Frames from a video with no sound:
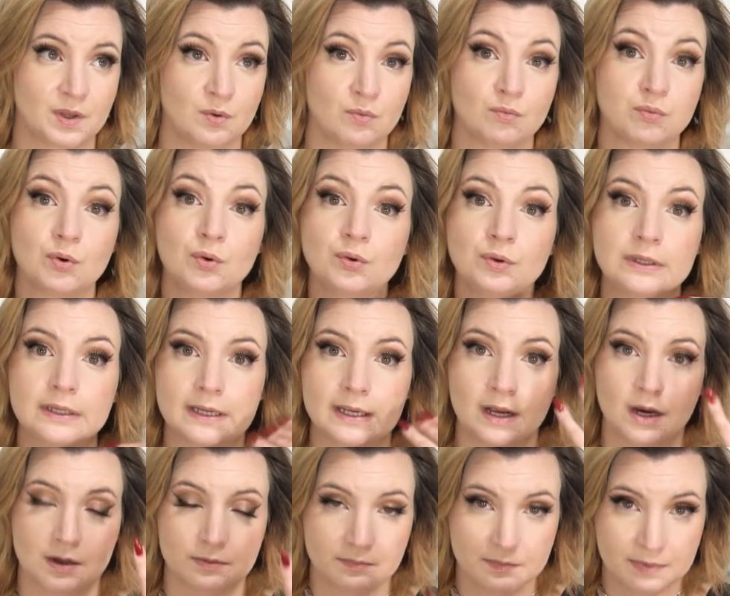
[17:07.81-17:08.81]
ruling
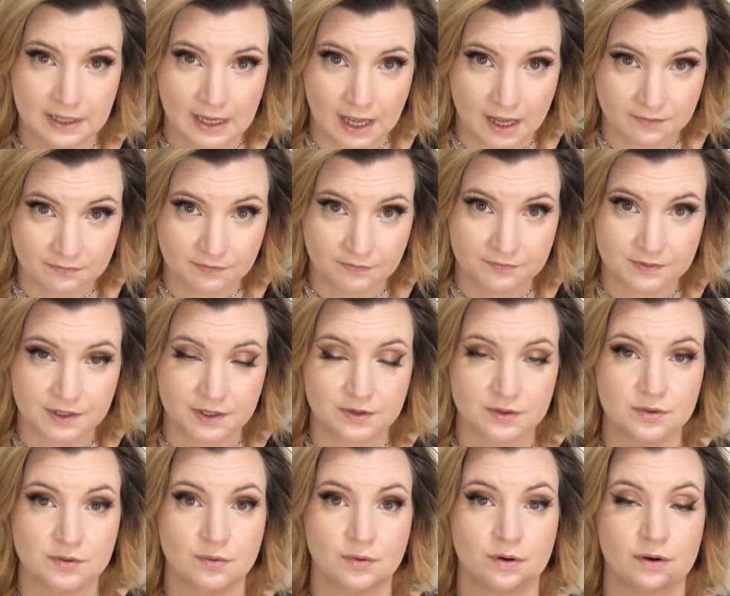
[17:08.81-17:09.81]
on behalf of the
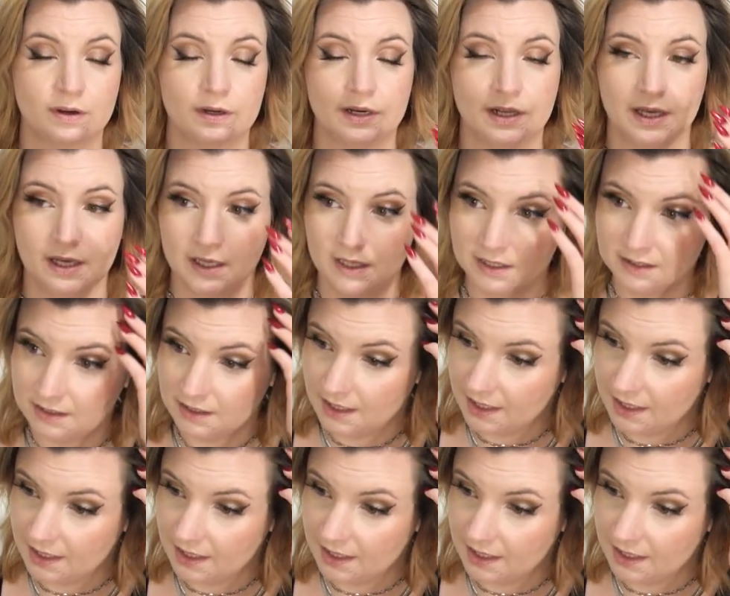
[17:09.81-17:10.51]
authority and,